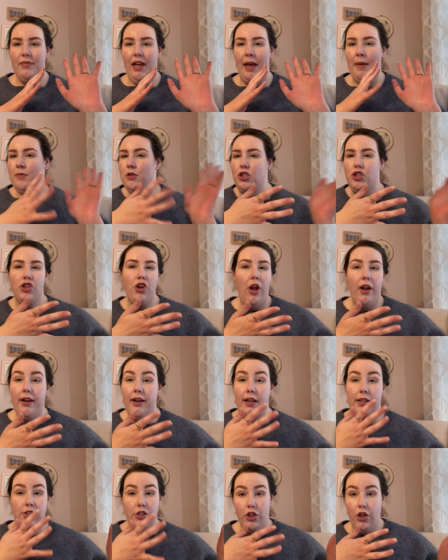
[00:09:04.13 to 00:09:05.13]
I'm just not
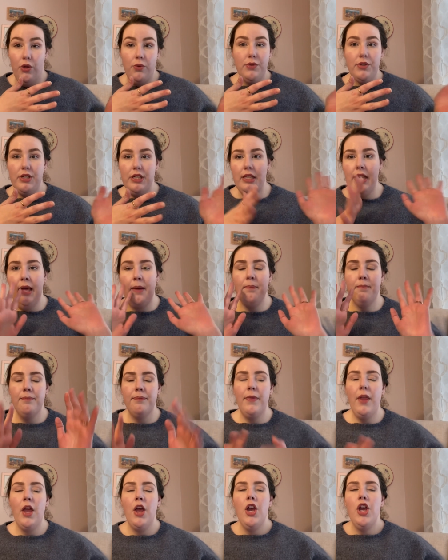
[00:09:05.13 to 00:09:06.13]
as close to them.
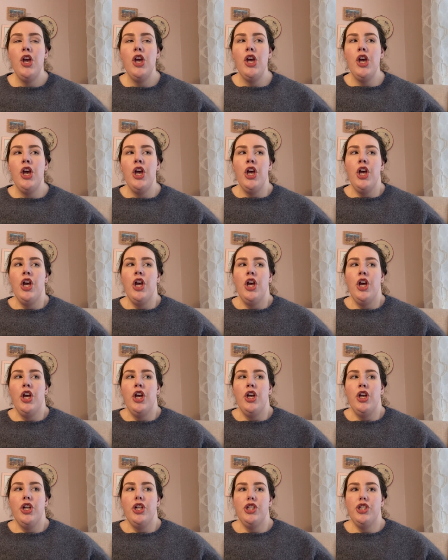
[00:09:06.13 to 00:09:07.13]

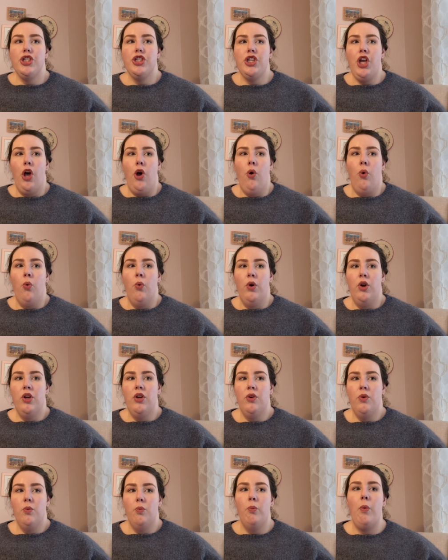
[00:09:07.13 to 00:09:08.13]
So
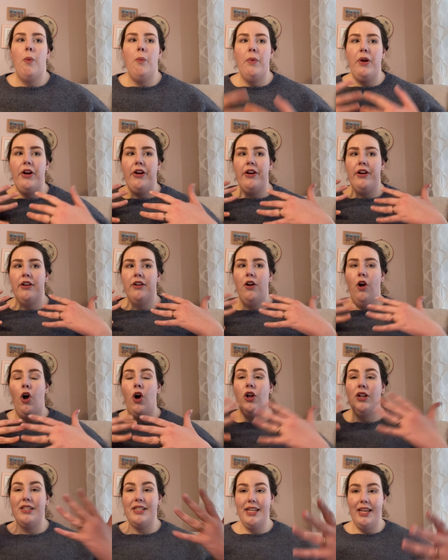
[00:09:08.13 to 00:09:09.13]
when we're
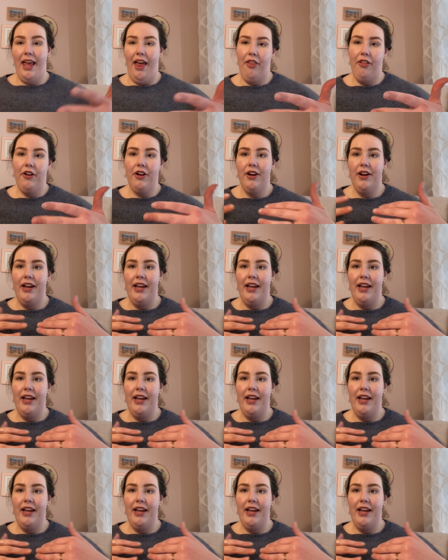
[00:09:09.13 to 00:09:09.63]
all together,